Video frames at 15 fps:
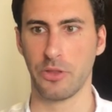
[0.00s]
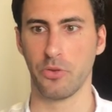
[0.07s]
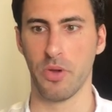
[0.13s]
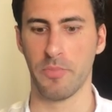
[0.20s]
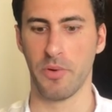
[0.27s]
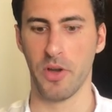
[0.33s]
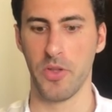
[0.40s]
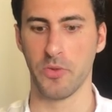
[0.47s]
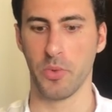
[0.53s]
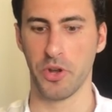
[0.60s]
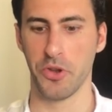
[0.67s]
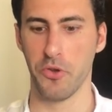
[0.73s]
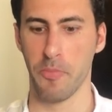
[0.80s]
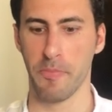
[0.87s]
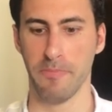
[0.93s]
to a point where
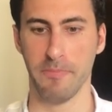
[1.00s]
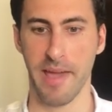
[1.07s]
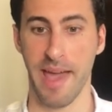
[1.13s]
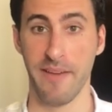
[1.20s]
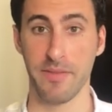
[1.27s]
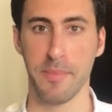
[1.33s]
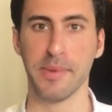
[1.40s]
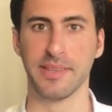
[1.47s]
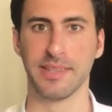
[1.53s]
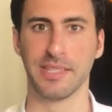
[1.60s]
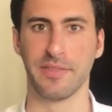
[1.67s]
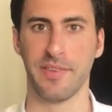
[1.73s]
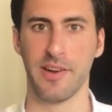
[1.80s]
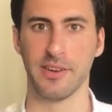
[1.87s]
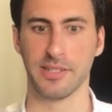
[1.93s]
you have a
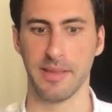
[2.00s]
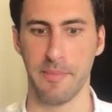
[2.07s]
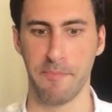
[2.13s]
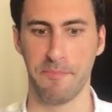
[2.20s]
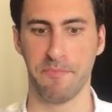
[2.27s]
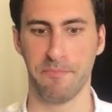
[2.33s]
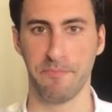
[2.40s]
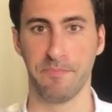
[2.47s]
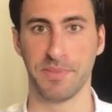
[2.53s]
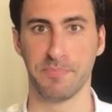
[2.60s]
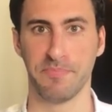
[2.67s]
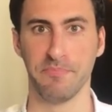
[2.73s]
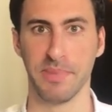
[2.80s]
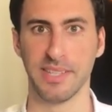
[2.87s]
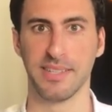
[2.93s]
business first, a
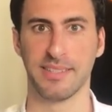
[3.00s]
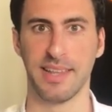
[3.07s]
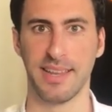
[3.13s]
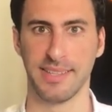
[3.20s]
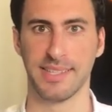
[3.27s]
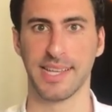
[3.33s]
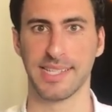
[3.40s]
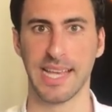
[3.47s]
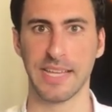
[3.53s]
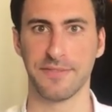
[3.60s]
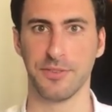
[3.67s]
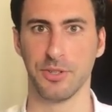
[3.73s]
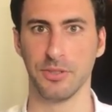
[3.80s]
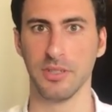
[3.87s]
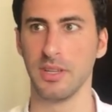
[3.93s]
business that is
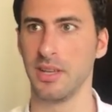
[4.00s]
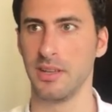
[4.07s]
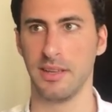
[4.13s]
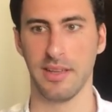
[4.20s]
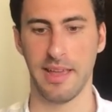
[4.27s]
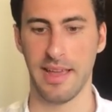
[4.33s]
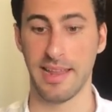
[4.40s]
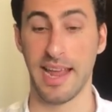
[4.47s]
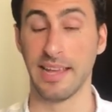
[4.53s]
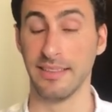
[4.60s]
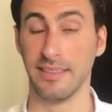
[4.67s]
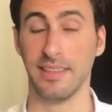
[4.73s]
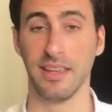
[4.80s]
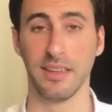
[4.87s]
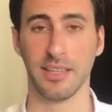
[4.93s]
successful, and
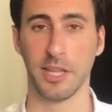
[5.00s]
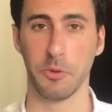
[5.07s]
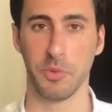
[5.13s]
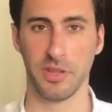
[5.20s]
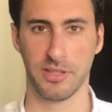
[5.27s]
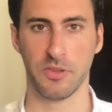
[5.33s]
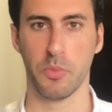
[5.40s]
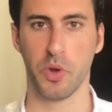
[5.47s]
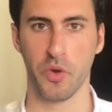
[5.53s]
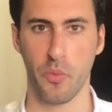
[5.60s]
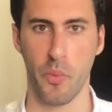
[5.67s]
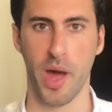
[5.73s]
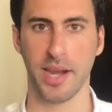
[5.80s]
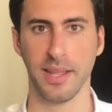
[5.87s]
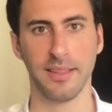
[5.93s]
ideally with someone
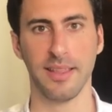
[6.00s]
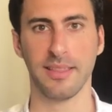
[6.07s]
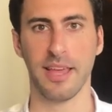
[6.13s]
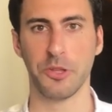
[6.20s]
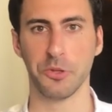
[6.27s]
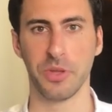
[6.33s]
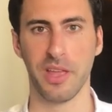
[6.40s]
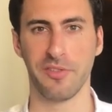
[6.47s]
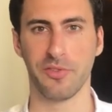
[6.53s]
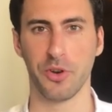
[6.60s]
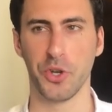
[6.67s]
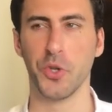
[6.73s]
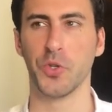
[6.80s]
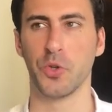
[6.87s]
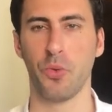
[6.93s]
running the day to day for
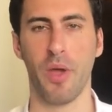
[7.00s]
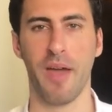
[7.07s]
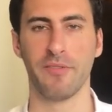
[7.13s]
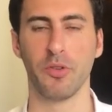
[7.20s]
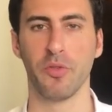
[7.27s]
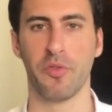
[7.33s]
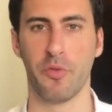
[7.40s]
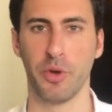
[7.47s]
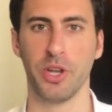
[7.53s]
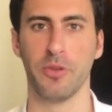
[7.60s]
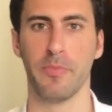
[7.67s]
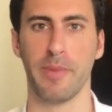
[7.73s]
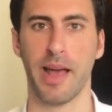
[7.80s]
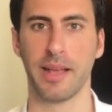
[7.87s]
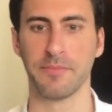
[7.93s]
you so you have your
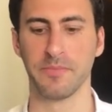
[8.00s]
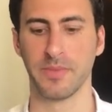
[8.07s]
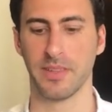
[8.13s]
freedom back.